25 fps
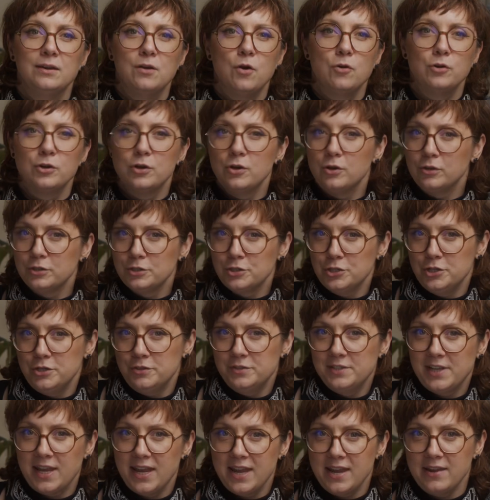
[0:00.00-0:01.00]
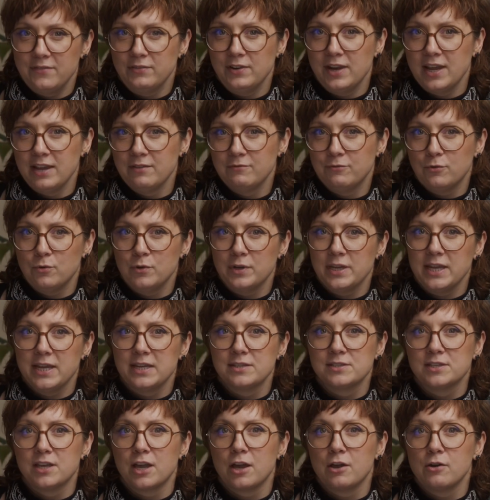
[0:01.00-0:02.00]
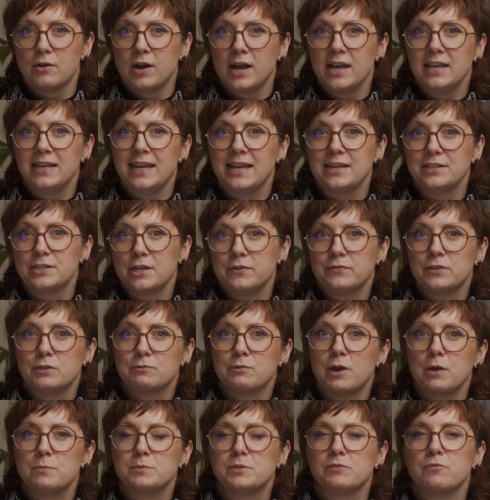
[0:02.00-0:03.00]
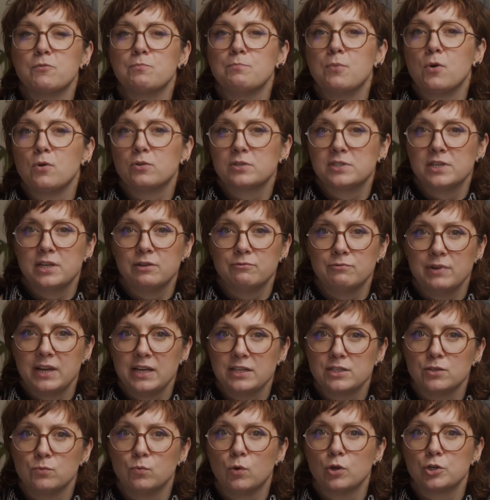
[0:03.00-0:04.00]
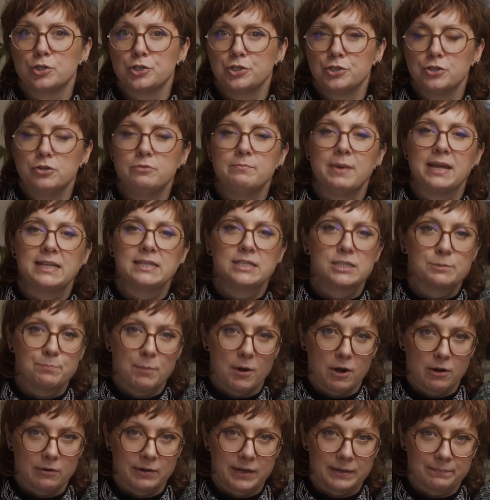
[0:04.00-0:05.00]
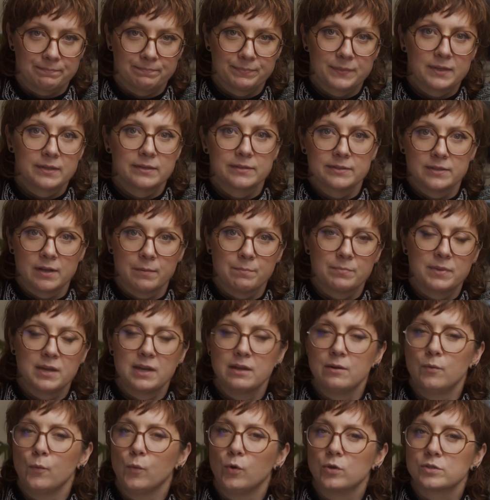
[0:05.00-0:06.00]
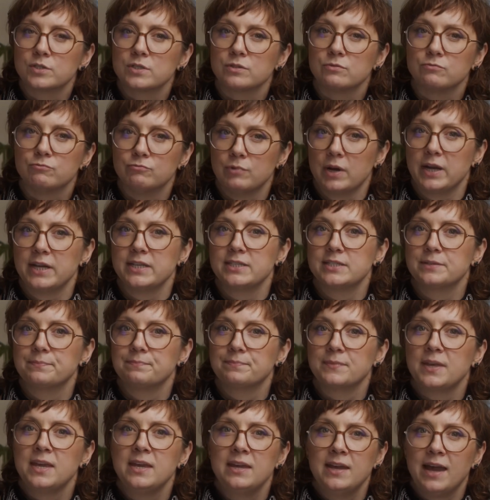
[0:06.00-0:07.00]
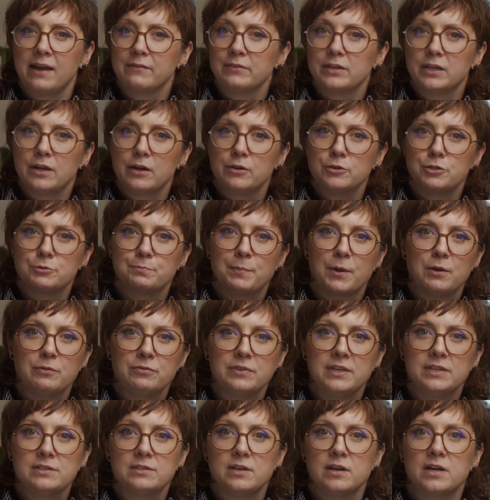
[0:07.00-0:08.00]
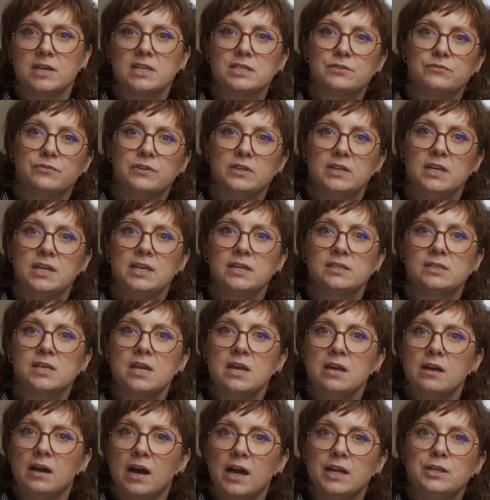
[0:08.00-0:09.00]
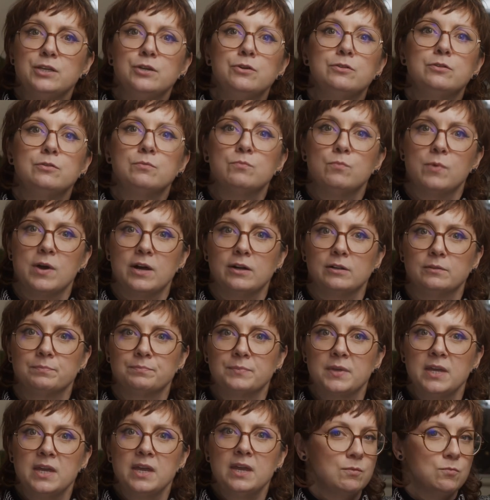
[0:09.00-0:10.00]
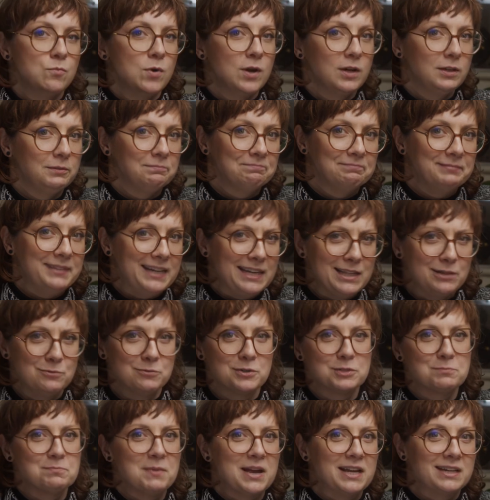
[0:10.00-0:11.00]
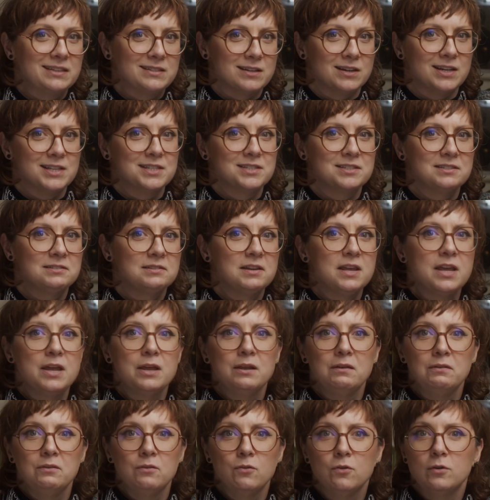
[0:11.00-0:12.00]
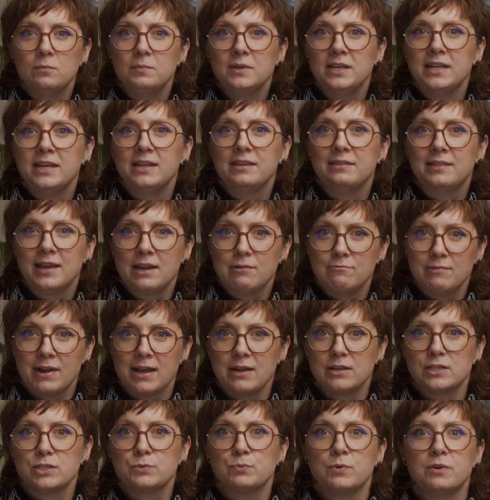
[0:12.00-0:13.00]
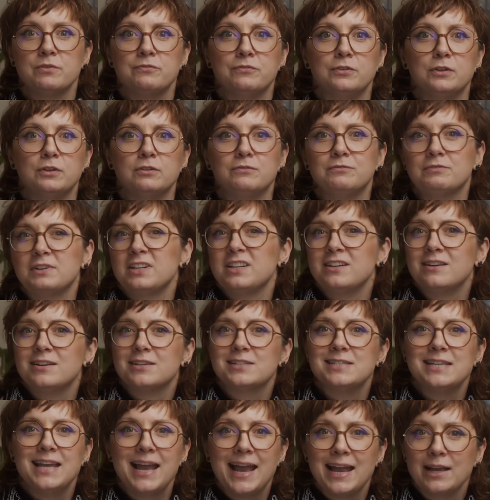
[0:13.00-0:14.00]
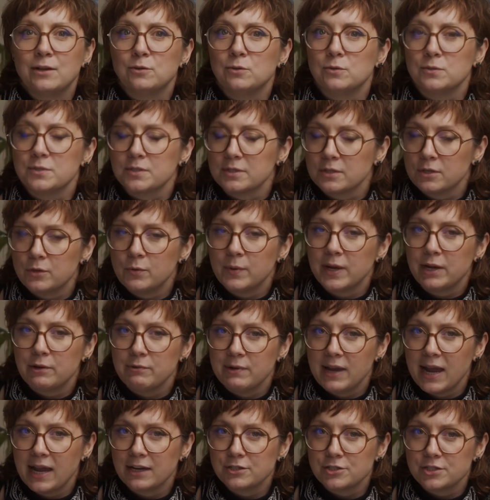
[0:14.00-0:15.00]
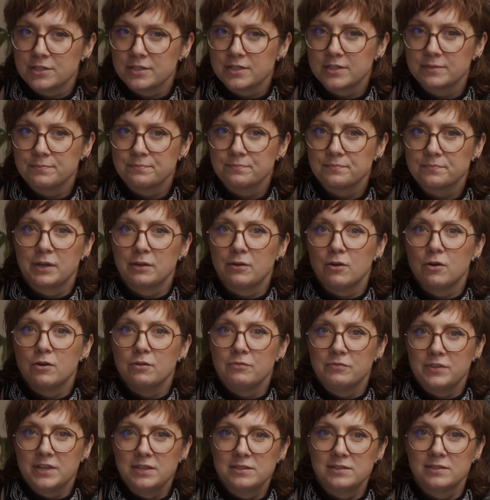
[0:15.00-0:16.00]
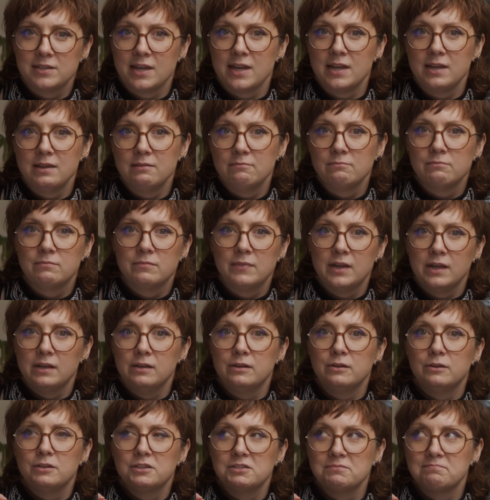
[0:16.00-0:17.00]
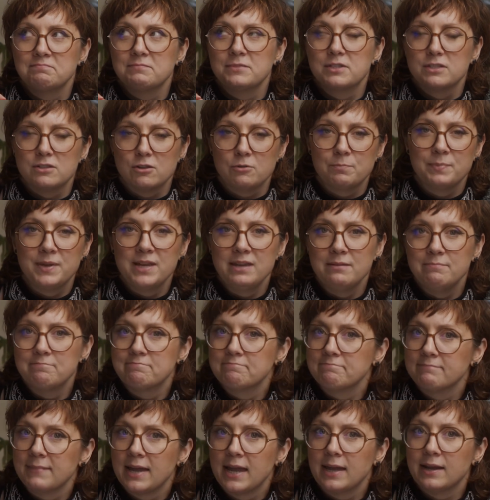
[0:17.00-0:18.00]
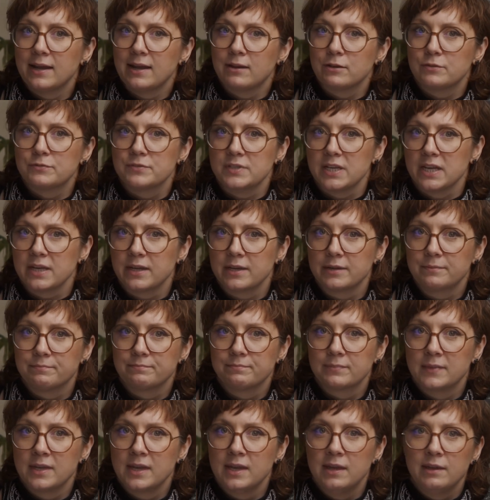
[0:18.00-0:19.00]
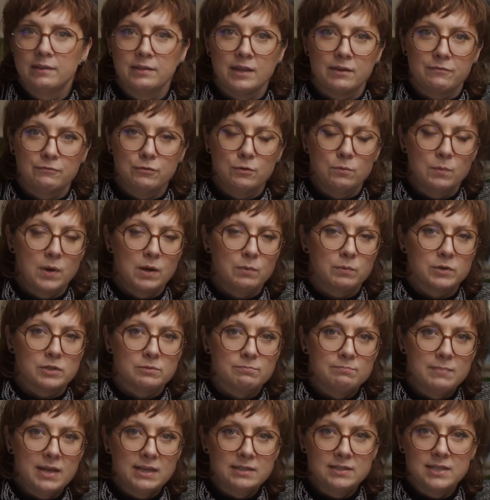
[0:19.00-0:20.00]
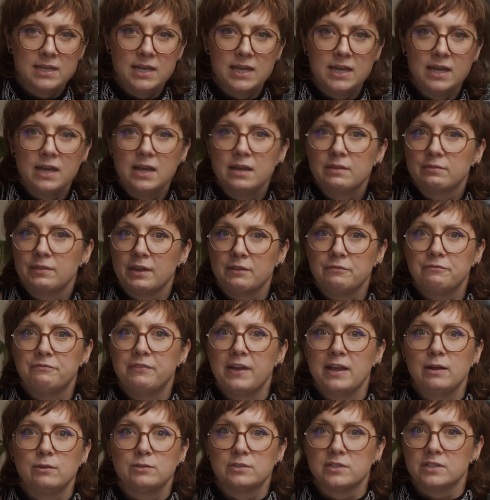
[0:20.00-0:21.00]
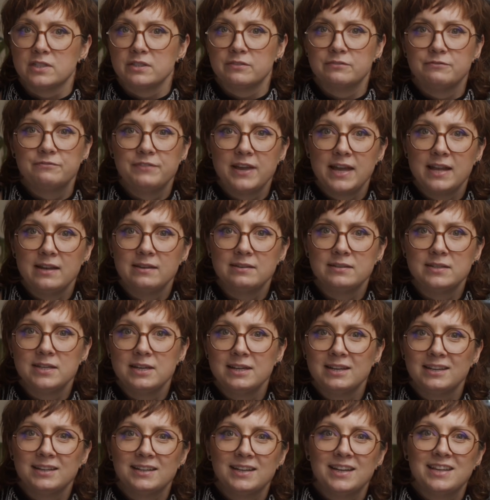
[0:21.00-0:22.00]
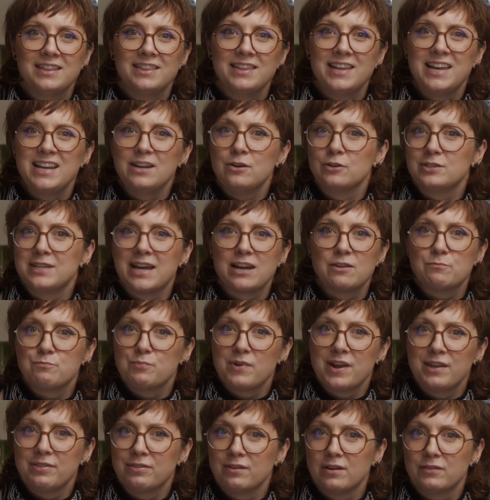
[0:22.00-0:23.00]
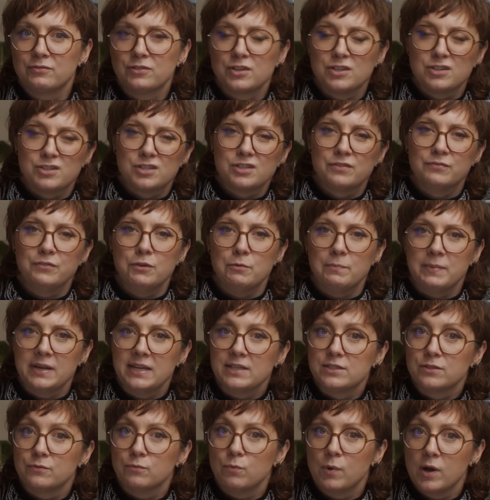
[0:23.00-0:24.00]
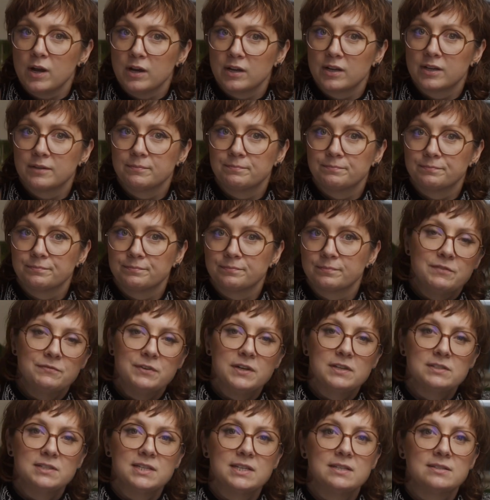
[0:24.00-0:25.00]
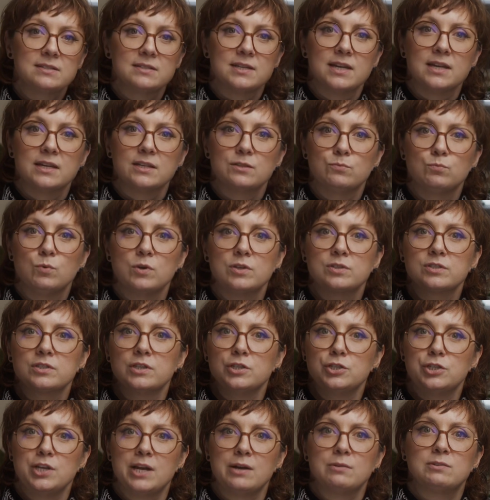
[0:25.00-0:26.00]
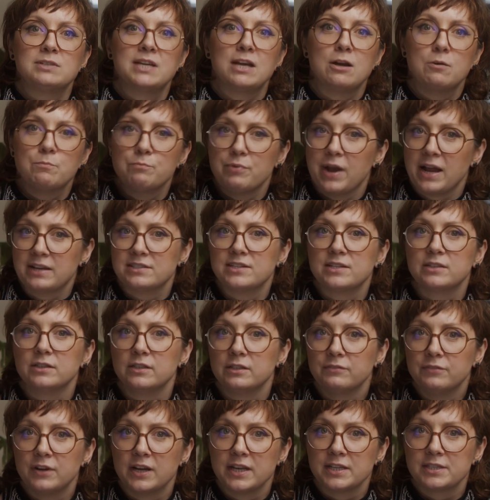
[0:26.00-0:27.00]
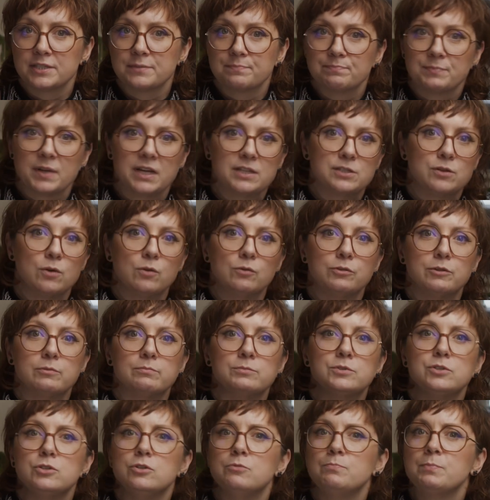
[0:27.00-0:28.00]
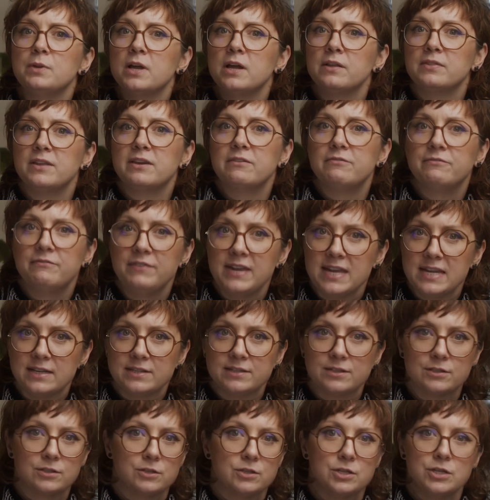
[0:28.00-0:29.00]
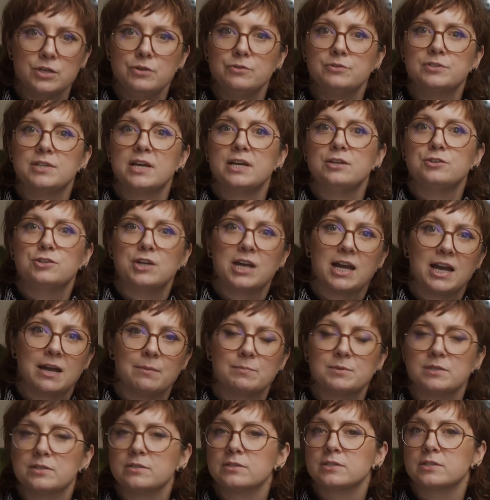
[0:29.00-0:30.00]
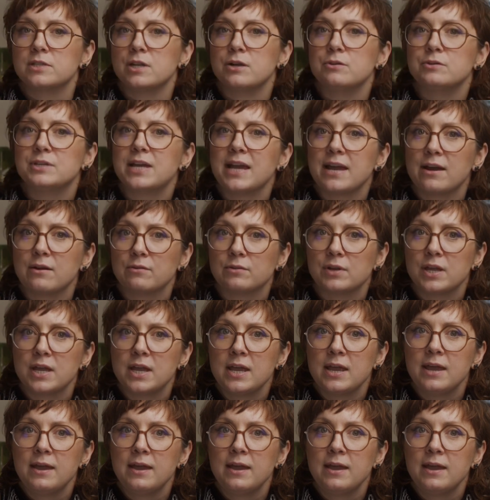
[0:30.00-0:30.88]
On a hot Tuesday evening four years ago, I leant over the ropes of a boxing ring to watch two men sparring. Something wasn't right. Having coached both these guys for years, I knew them well. And while neither was Mike Tyson, normally their rounds were full of classy angles and quick reactions. But on this day, they looked sloppy and out of sync. Their footwork was messy, they failed to defend, and they looked out of breath after just a few minutes of work. My first instinct was to shout out practical advice. I told them to plant their feet, to use their jabs and slow down.